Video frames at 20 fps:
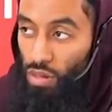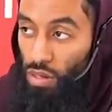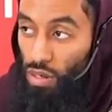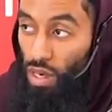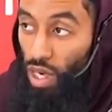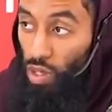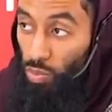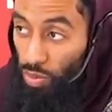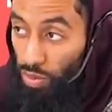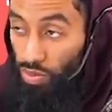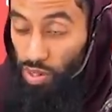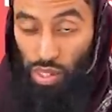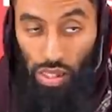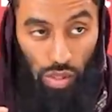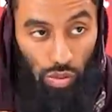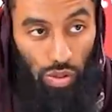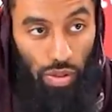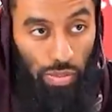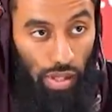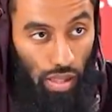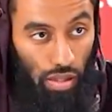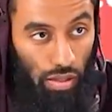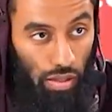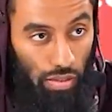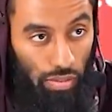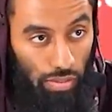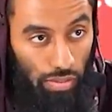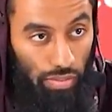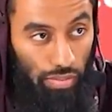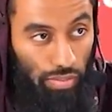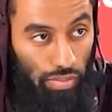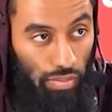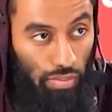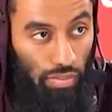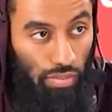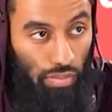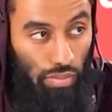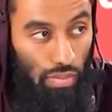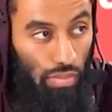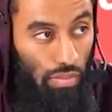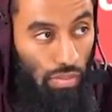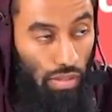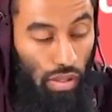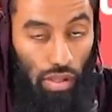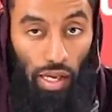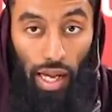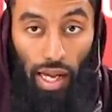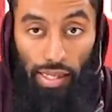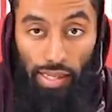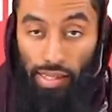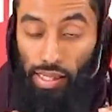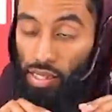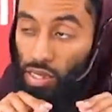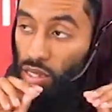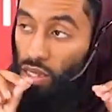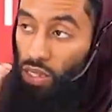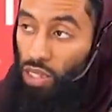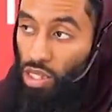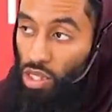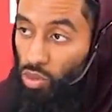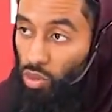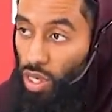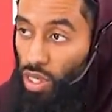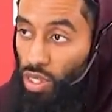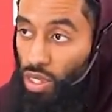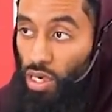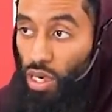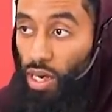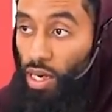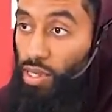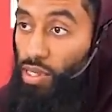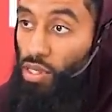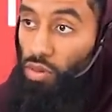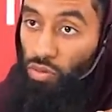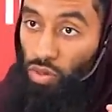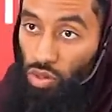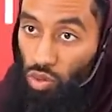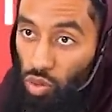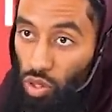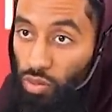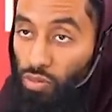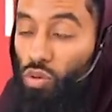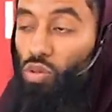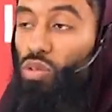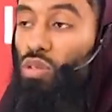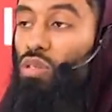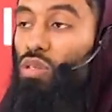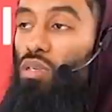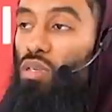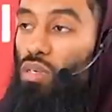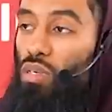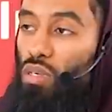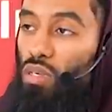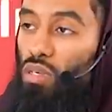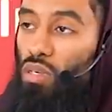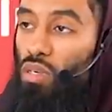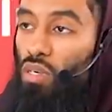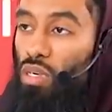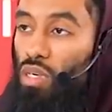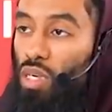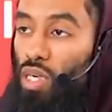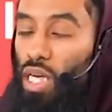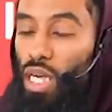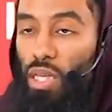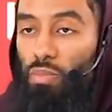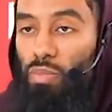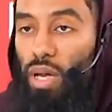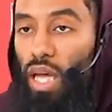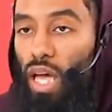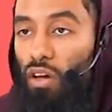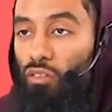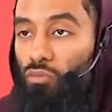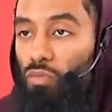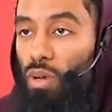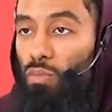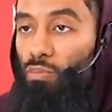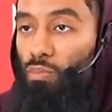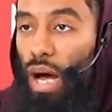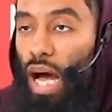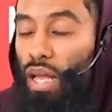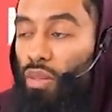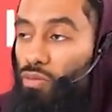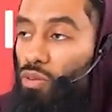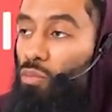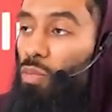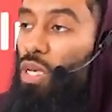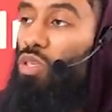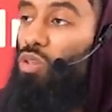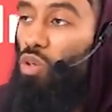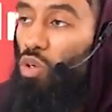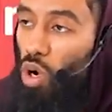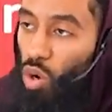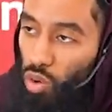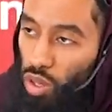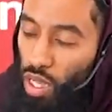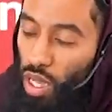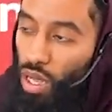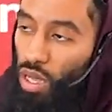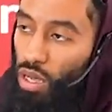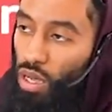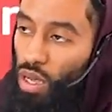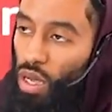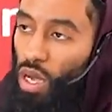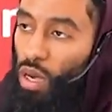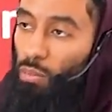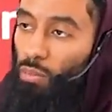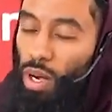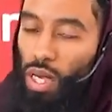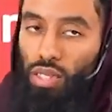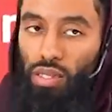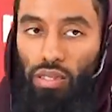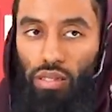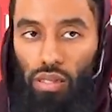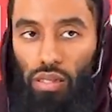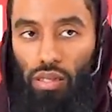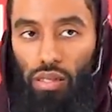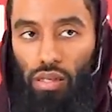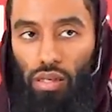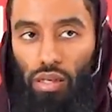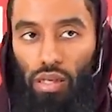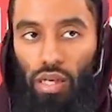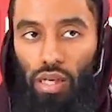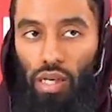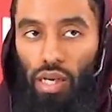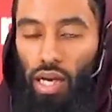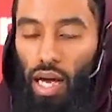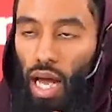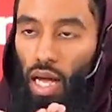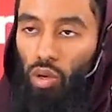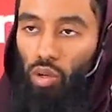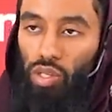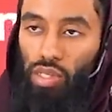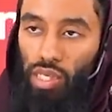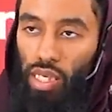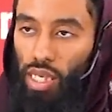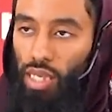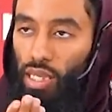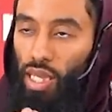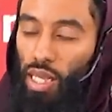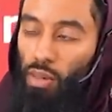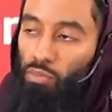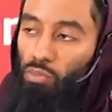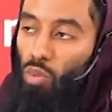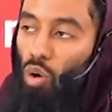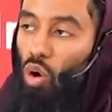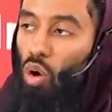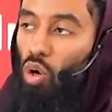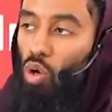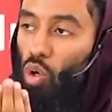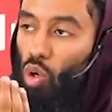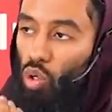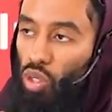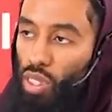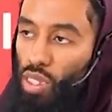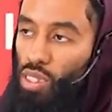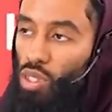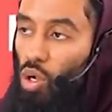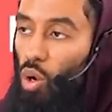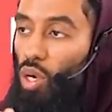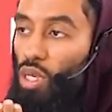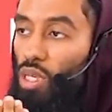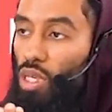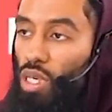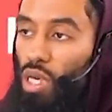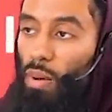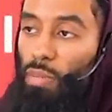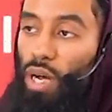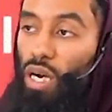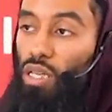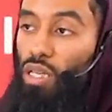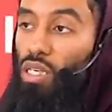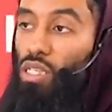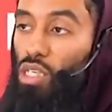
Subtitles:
Are you brothers and sisters with me? Assessing a situation, lesser of the two evils. It may have been bad for me to go there, but I could see that more good is going to come out of the